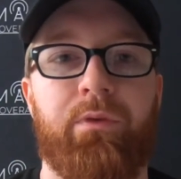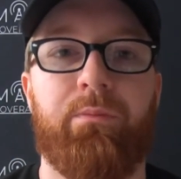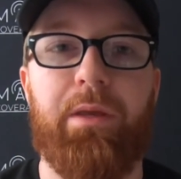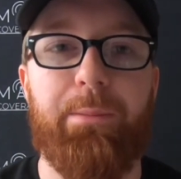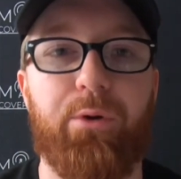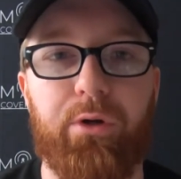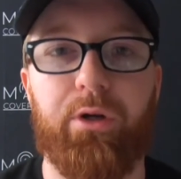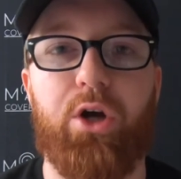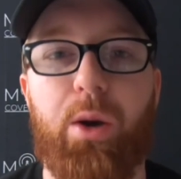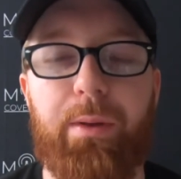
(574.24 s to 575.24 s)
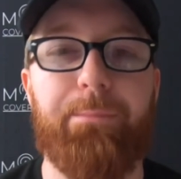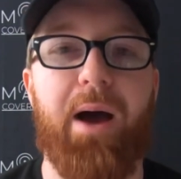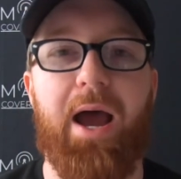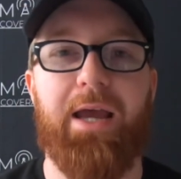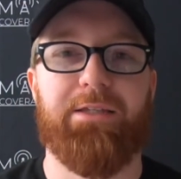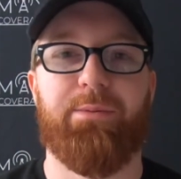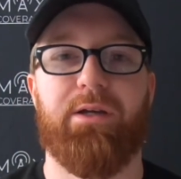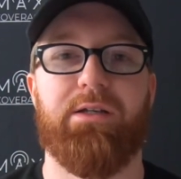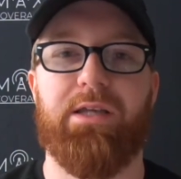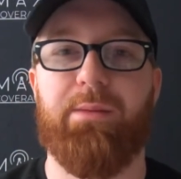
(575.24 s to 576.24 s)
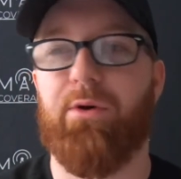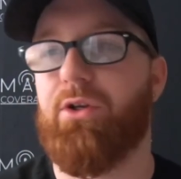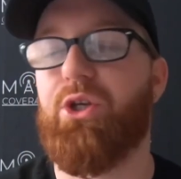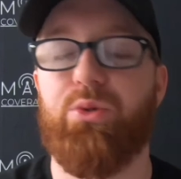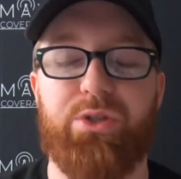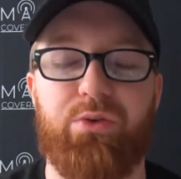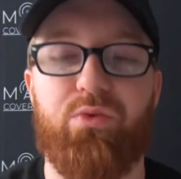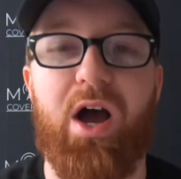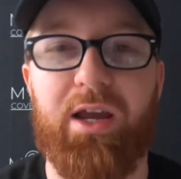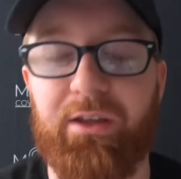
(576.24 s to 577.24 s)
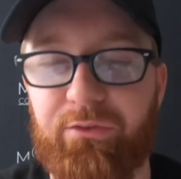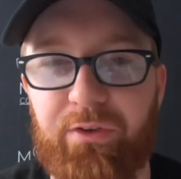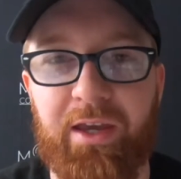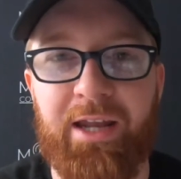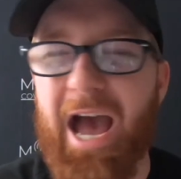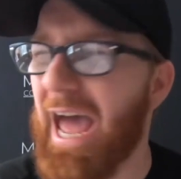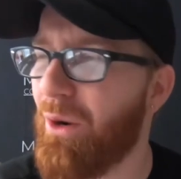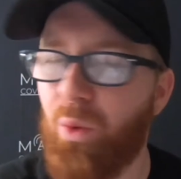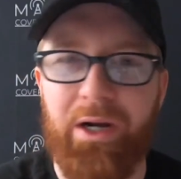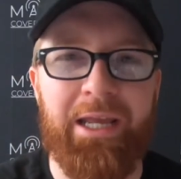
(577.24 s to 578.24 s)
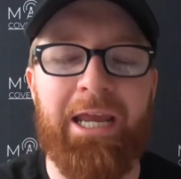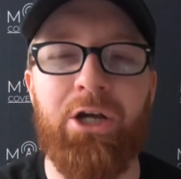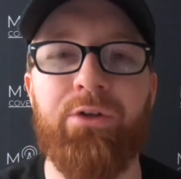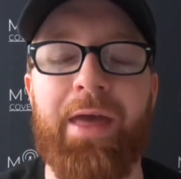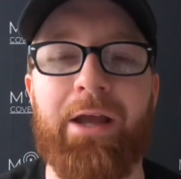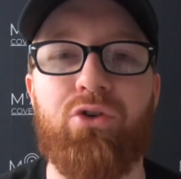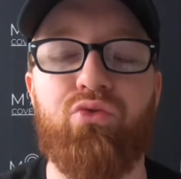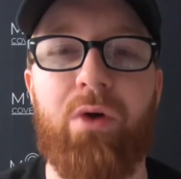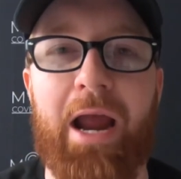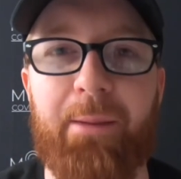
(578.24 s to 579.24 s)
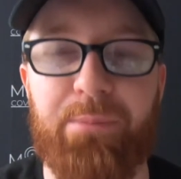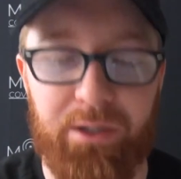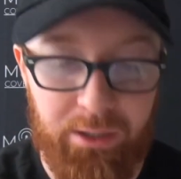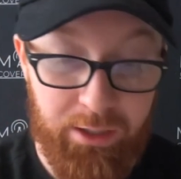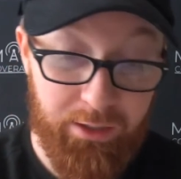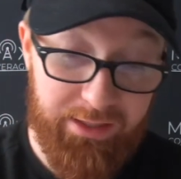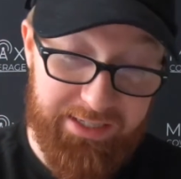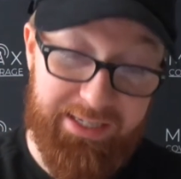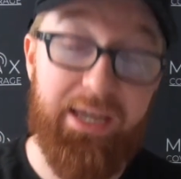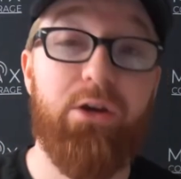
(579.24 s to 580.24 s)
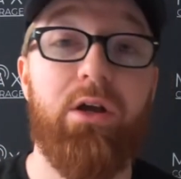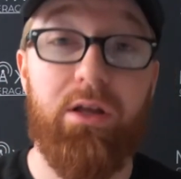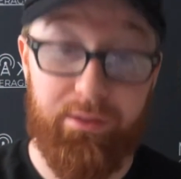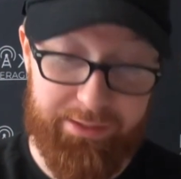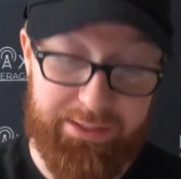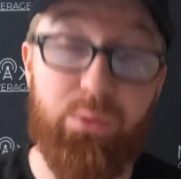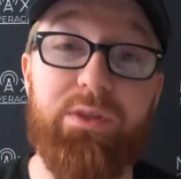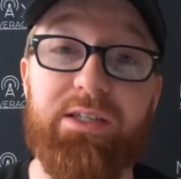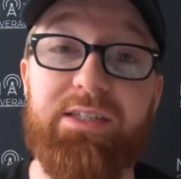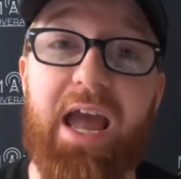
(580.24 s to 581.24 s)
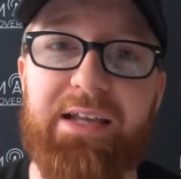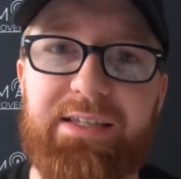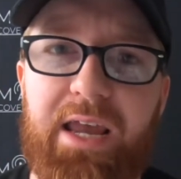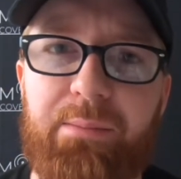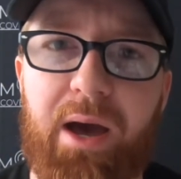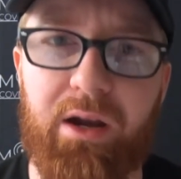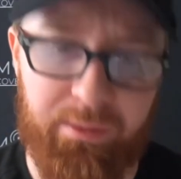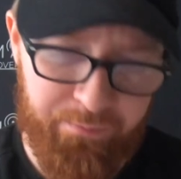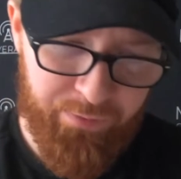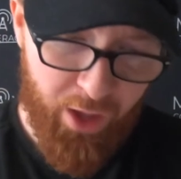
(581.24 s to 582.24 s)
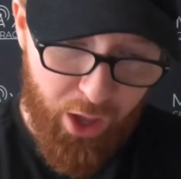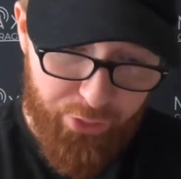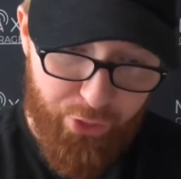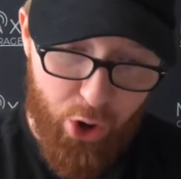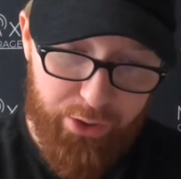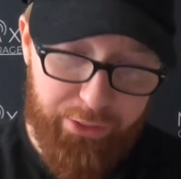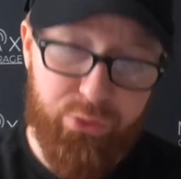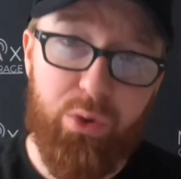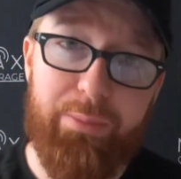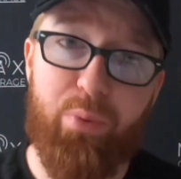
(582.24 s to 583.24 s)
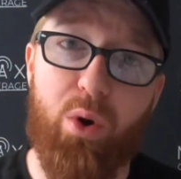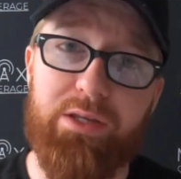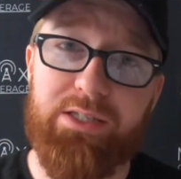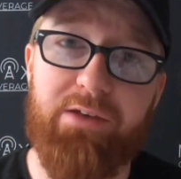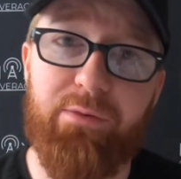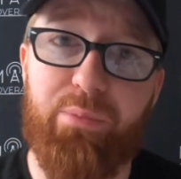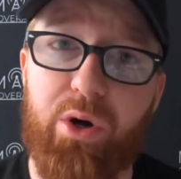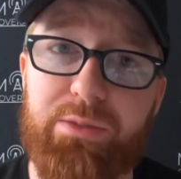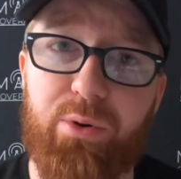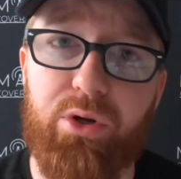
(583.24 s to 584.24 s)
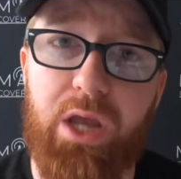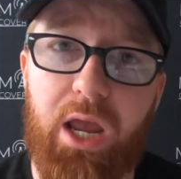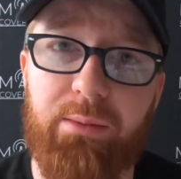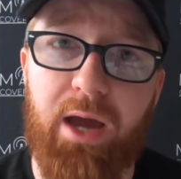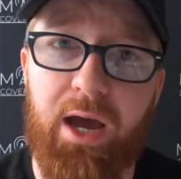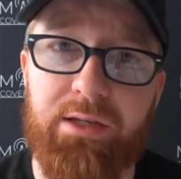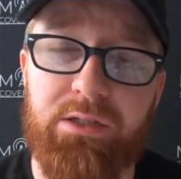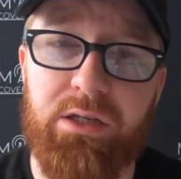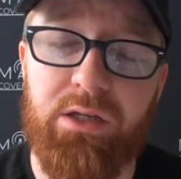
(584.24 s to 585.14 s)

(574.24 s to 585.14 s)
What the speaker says: people are going to call me biased because I'm a Houston Rockets fan. I don't want to hear that crap. Let's see what the stats say about it. 33.7 points per game, guys.